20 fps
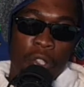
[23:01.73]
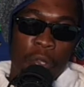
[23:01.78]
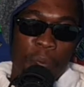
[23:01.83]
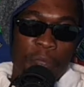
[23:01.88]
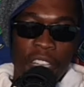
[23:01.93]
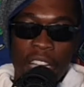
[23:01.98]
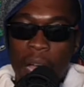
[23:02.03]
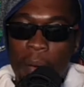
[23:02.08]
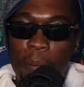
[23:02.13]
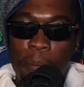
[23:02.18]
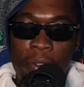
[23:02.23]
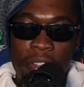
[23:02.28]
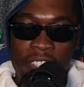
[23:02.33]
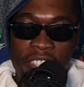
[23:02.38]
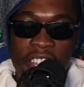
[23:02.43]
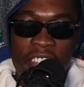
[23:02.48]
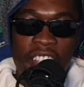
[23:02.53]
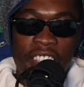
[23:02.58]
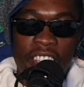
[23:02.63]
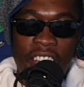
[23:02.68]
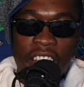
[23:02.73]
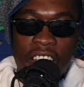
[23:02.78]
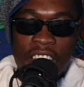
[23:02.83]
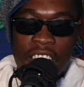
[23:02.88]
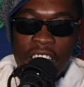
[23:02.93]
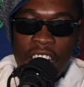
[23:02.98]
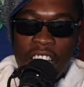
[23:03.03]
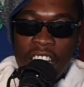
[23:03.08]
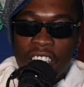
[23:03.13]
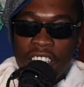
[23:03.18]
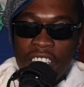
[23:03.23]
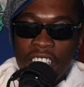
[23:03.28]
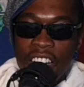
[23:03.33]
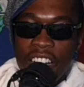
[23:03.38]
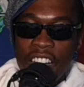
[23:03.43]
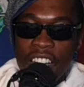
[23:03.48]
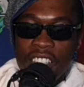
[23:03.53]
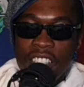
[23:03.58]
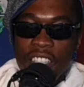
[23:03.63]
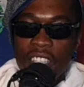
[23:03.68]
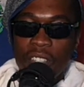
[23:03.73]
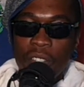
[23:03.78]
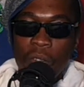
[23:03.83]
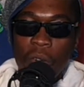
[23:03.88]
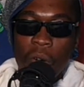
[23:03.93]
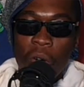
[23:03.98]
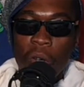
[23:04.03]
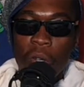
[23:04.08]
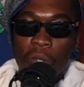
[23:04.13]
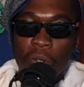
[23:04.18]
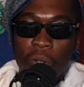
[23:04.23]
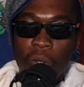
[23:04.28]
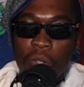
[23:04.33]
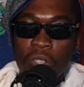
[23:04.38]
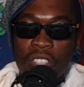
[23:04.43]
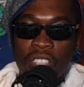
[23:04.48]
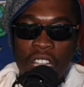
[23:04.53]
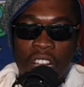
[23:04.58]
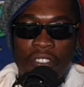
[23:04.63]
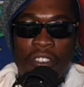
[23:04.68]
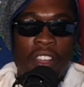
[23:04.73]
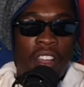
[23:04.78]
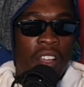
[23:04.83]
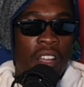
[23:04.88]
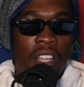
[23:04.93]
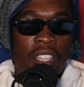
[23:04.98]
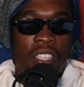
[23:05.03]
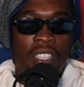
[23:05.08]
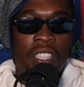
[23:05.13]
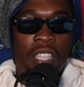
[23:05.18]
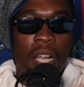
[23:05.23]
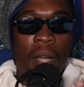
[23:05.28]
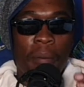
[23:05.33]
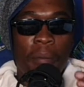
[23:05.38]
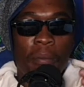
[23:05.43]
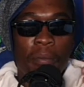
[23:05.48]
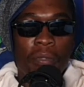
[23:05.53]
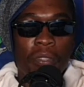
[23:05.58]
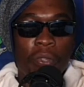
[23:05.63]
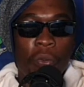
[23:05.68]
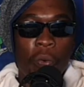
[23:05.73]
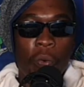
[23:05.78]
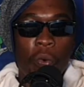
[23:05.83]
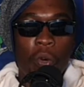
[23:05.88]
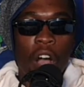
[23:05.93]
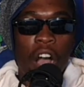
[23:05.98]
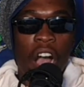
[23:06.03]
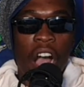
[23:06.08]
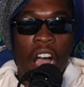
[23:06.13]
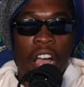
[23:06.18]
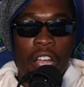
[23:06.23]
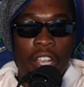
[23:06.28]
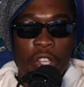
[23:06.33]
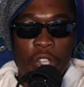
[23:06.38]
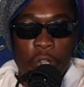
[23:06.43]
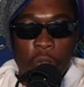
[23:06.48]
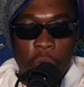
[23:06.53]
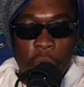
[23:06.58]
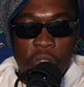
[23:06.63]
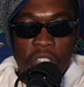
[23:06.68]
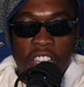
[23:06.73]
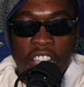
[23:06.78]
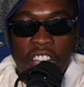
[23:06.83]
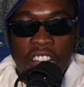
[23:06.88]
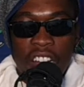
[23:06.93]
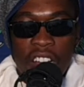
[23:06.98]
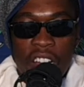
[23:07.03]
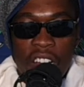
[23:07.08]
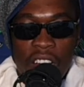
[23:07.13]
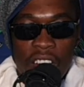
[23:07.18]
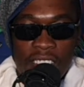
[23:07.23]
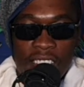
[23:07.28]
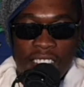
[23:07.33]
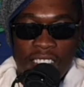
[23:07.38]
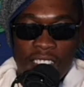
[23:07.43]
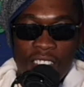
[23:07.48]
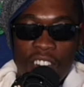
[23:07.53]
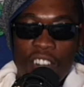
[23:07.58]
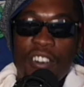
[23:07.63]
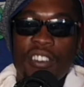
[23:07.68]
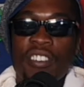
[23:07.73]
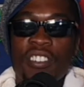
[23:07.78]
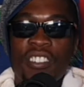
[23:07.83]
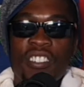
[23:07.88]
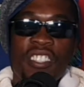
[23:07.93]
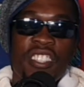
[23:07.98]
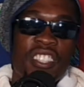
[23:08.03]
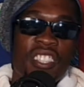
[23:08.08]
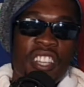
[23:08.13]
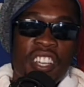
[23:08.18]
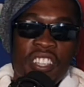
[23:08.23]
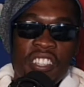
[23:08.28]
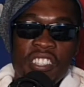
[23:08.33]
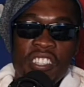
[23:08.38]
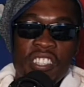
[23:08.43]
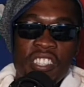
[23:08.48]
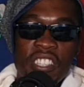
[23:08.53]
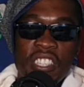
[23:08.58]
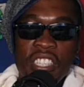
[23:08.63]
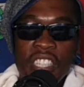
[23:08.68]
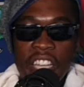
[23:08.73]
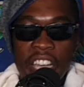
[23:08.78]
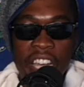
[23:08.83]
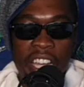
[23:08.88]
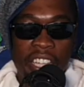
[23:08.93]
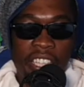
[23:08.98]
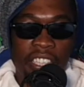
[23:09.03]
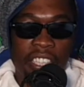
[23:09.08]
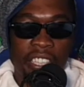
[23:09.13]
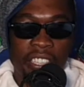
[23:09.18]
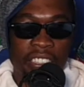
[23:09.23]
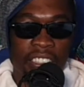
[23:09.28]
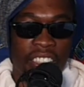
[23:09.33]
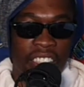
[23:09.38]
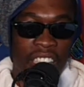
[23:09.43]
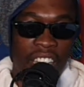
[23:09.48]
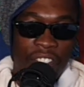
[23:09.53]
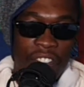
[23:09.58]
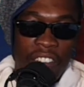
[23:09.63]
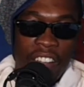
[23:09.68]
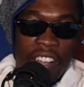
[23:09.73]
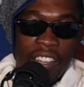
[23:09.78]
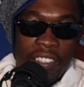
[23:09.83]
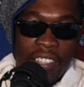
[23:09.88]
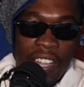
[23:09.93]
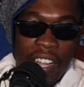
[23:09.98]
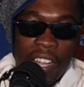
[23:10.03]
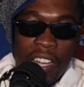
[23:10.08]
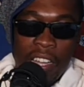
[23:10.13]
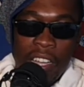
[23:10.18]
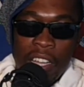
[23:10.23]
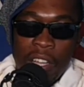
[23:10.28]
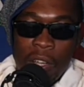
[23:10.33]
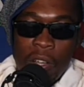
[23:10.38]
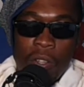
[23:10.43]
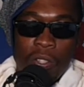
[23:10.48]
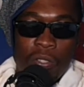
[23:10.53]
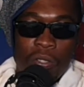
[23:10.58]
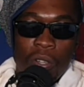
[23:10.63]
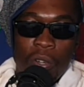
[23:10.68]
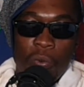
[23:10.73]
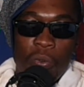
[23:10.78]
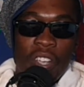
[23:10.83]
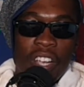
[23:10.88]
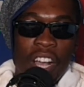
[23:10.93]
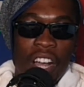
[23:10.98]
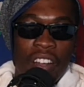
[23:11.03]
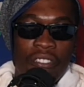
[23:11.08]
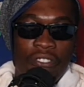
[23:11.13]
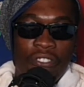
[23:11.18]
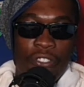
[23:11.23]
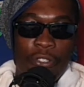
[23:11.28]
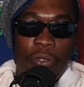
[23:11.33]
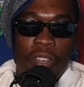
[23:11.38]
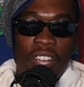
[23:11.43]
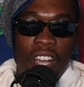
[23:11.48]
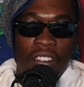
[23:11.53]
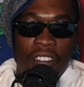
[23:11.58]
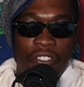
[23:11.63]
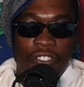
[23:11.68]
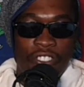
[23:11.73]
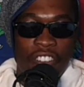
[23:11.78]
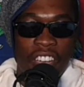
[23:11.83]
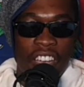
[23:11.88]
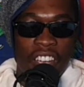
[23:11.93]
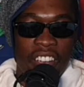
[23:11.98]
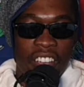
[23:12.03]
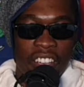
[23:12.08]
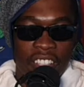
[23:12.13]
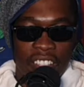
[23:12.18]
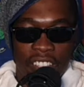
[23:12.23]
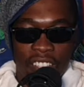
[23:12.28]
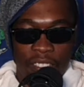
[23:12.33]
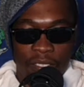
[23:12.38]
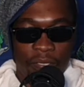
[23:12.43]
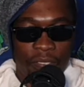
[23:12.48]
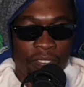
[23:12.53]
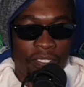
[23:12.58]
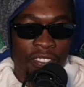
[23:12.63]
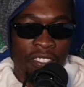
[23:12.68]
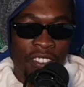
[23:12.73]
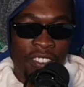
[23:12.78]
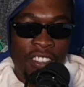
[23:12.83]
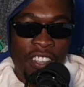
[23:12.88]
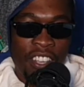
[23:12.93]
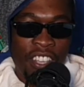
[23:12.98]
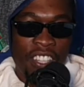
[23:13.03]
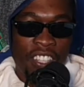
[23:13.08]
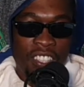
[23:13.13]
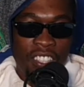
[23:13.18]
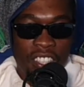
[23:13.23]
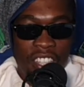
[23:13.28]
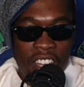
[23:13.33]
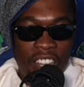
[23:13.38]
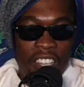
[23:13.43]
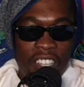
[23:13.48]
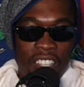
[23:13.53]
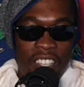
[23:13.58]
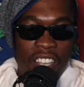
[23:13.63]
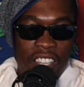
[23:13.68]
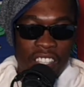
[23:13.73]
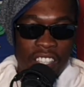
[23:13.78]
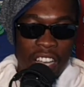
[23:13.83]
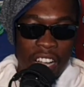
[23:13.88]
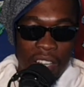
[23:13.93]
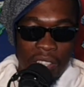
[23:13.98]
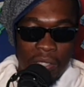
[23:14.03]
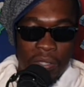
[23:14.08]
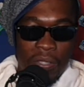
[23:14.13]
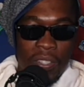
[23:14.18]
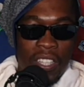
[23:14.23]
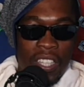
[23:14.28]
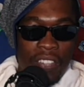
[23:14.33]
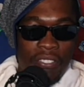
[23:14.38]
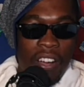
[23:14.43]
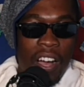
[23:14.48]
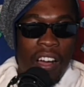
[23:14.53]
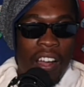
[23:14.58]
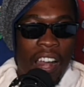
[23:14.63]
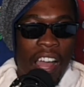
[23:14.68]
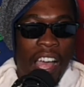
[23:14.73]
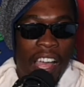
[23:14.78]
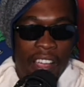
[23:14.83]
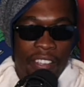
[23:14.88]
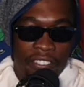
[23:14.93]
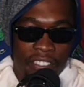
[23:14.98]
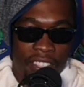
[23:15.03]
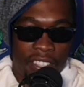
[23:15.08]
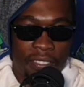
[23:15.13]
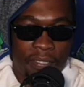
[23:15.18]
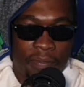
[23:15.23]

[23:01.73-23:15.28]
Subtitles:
to become presenters, actors, and all those stuff. Some are news anchors on ENCA and stuff like that. So we got faggots telling us how to live our lives.